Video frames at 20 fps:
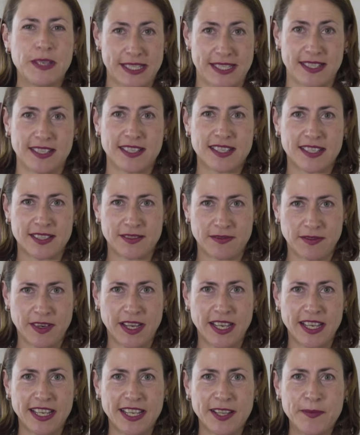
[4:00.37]
business,
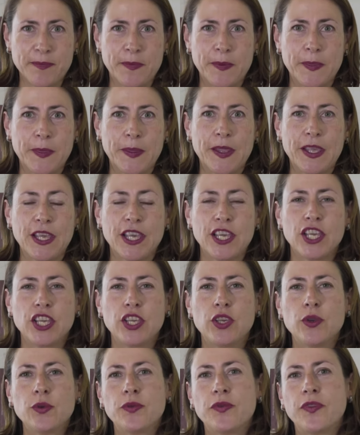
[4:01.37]
right,
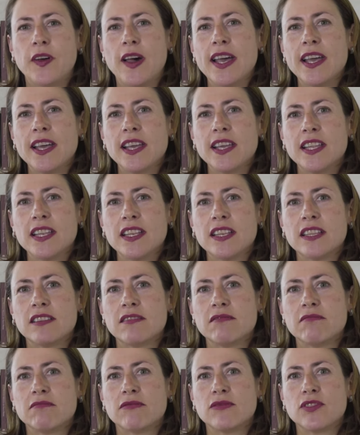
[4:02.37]
you find
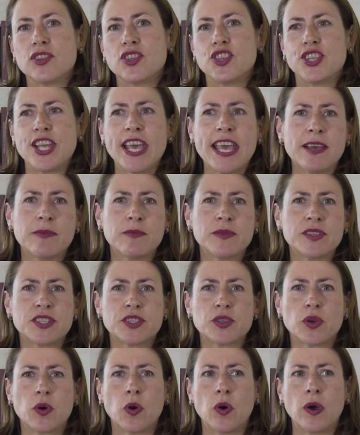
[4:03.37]

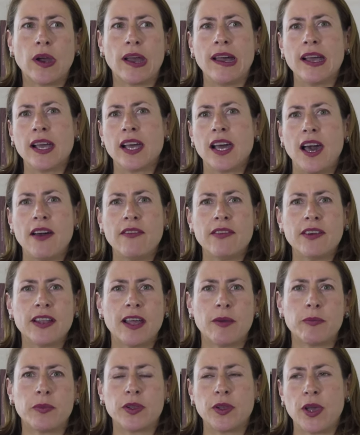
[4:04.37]
gems or
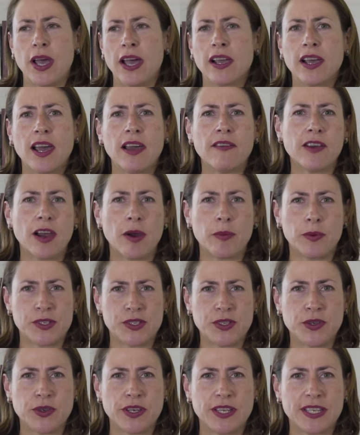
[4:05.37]
uncovered uncover
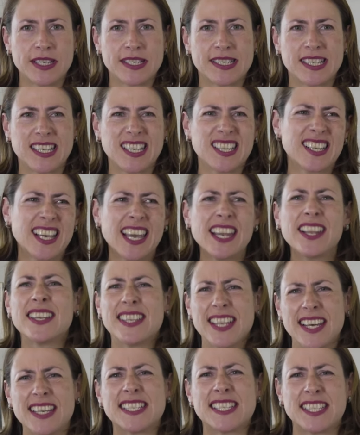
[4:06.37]
opportunities in kind
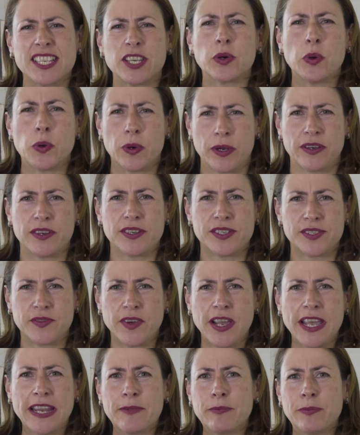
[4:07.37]
of dusty corners,
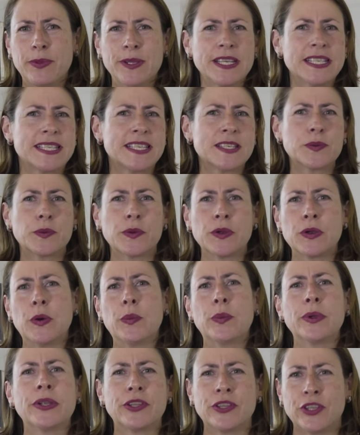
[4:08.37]
right? In places where
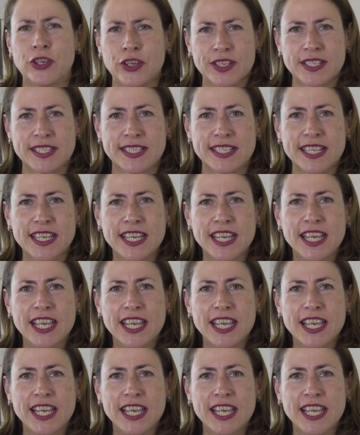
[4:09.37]
nobody looks